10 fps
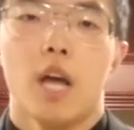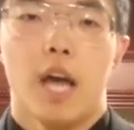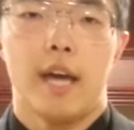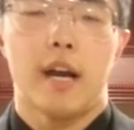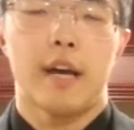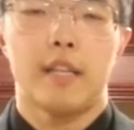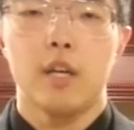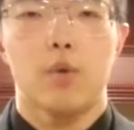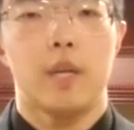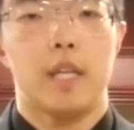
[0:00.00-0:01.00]
And I
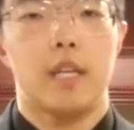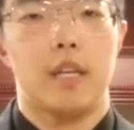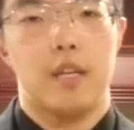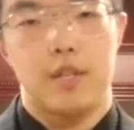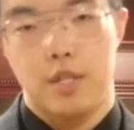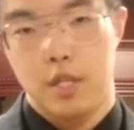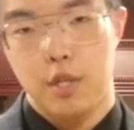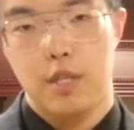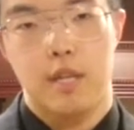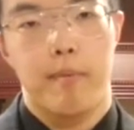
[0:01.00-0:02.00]
think creatine is such a
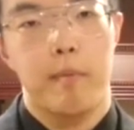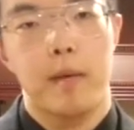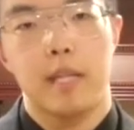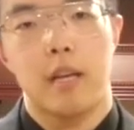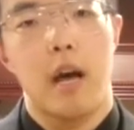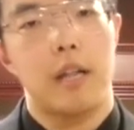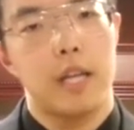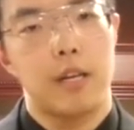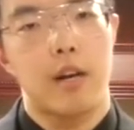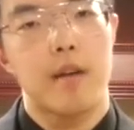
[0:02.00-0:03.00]
good supplement that
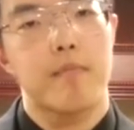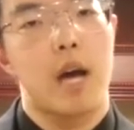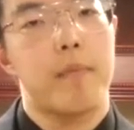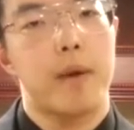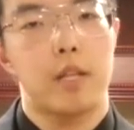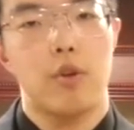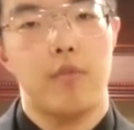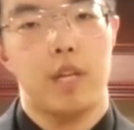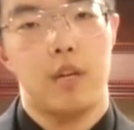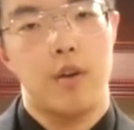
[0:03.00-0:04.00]
later on I might do a
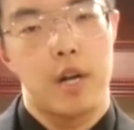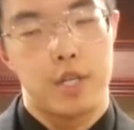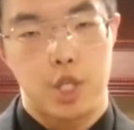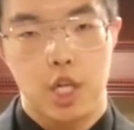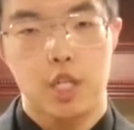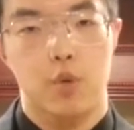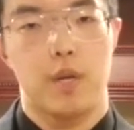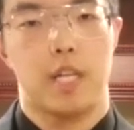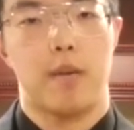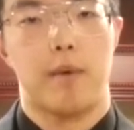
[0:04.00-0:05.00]
video on just
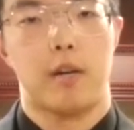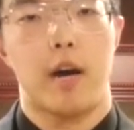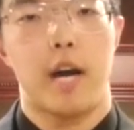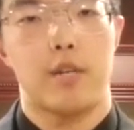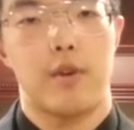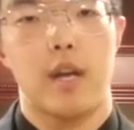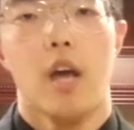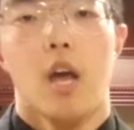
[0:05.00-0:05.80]
creatine monohydrate.